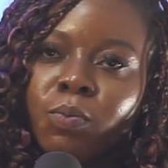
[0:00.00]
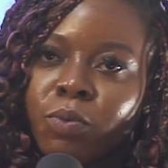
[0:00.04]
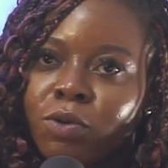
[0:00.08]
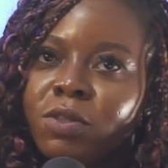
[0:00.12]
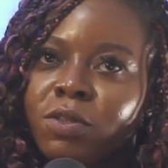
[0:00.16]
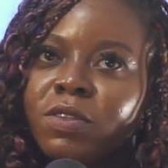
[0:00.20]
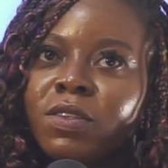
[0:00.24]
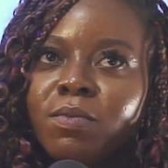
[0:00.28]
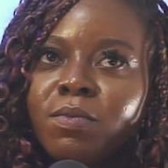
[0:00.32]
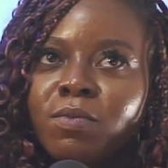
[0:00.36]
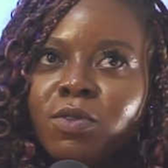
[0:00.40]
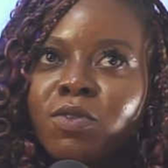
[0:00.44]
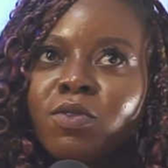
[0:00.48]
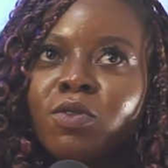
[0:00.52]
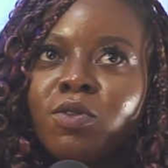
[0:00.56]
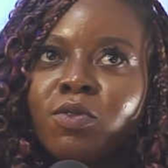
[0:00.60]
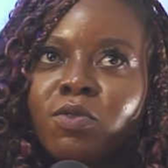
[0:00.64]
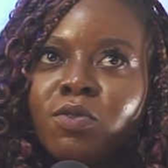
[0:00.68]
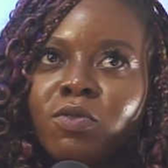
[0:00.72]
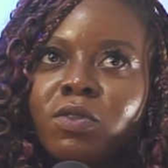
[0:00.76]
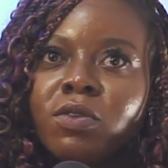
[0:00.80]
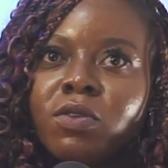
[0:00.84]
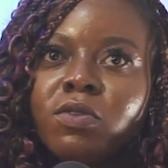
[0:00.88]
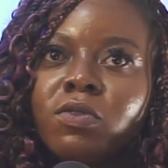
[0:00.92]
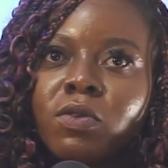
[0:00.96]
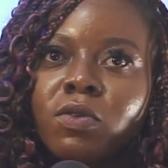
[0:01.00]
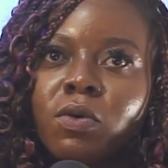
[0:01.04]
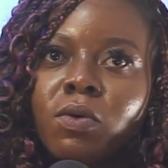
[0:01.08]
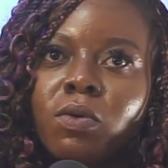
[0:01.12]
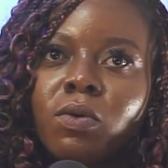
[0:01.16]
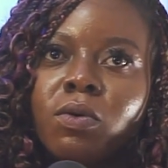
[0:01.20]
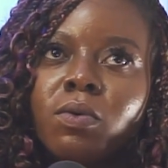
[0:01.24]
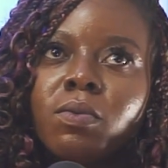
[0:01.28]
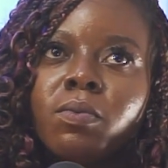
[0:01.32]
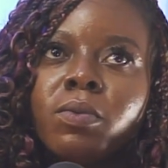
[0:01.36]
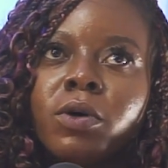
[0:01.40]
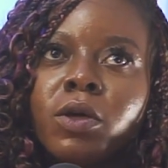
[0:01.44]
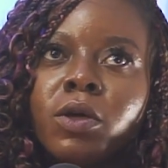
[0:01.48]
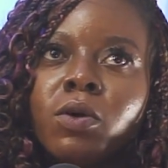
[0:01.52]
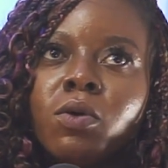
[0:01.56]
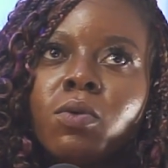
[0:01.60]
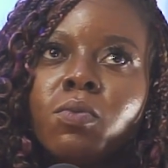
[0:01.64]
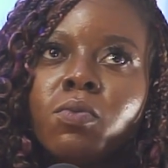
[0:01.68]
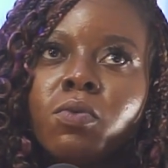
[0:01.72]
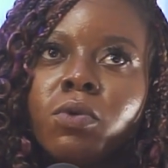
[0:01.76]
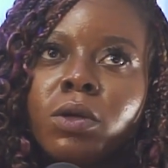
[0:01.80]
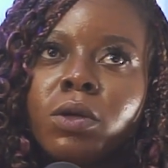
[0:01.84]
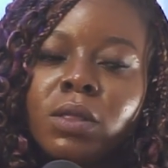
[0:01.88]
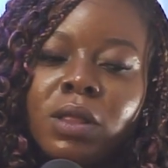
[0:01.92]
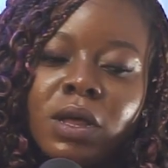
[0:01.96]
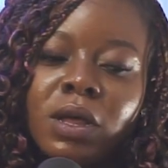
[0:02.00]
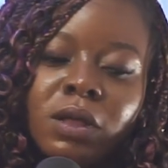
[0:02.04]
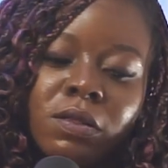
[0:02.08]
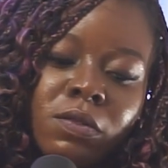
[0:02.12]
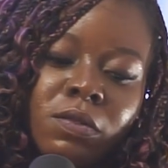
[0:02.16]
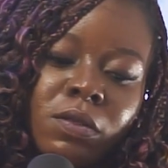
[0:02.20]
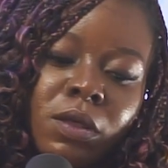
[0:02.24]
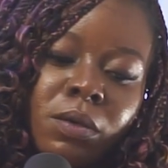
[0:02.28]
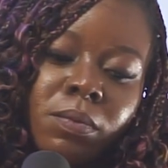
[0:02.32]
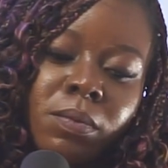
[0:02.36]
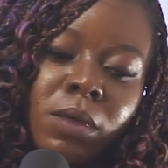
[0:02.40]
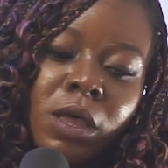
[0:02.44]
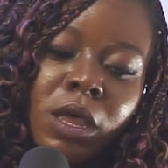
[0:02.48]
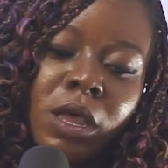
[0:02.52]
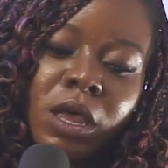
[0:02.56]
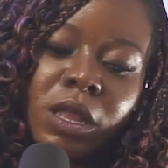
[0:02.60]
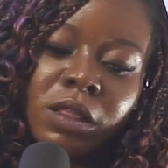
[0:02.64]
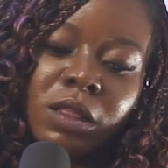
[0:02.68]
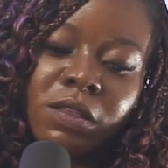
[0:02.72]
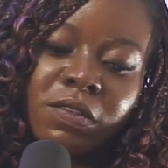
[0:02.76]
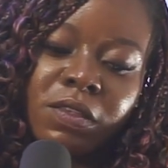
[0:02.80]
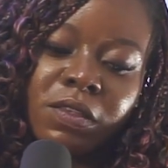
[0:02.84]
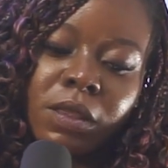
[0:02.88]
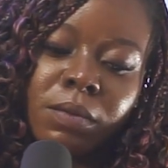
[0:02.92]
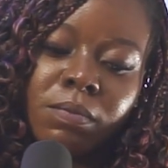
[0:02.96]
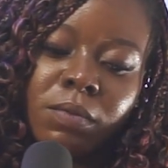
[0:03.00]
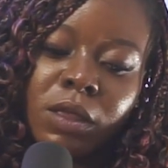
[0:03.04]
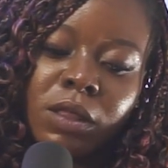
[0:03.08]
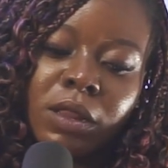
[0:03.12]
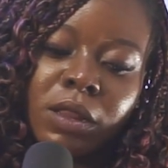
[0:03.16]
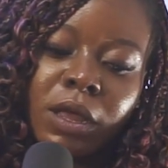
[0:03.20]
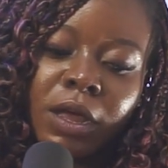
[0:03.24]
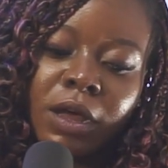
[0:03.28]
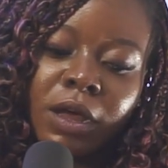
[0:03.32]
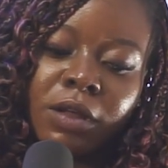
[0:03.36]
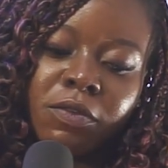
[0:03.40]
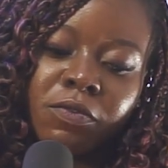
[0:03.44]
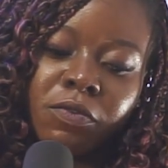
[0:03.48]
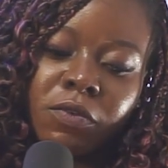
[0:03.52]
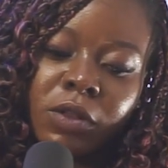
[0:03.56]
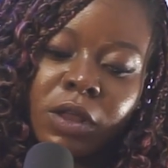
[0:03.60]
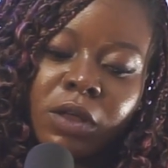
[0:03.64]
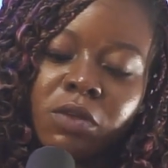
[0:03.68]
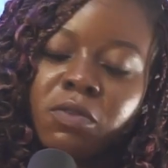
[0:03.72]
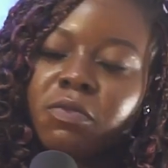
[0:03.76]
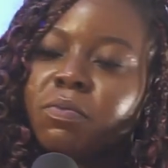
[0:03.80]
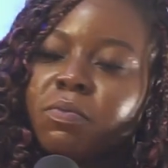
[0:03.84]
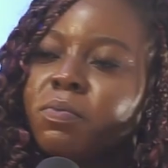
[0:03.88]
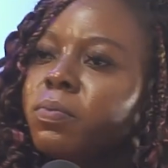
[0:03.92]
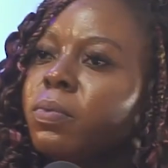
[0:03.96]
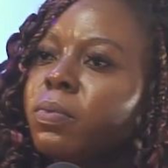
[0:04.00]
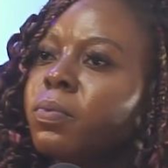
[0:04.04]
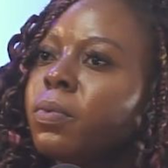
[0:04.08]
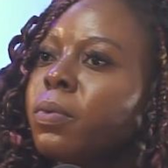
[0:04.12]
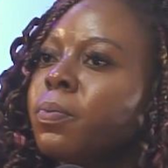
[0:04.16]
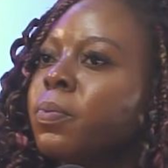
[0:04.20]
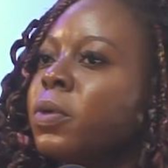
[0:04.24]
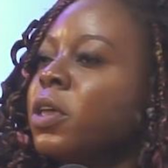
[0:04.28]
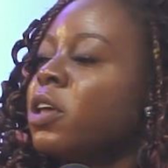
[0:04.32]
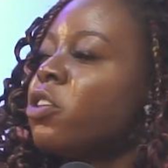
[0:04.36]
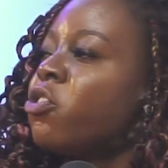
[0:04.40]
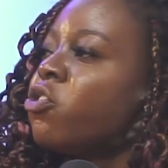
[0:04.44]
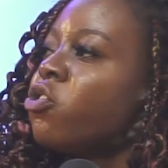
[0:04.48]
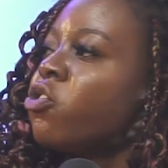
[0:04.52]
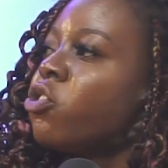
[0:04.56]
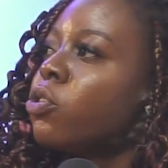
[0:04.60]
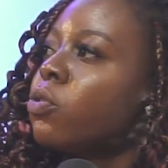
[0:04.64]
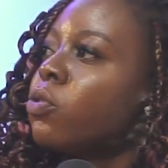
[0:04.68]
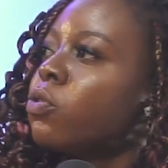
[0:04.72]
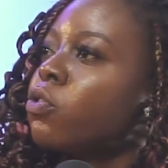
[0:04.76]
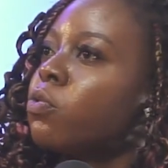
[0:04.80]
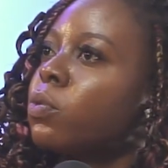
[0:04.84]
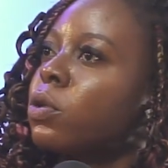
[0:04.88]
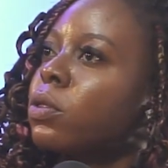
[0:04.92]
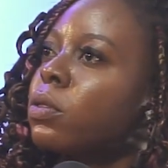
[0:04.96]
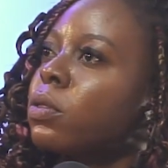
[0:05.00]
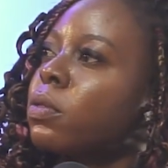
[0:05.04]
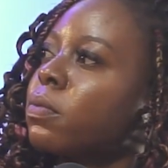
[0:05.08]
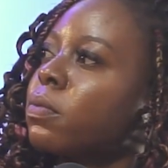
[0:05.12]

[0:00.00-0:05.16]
Like both teams going to score, but a home win. That's the same thing I had for that of PSG.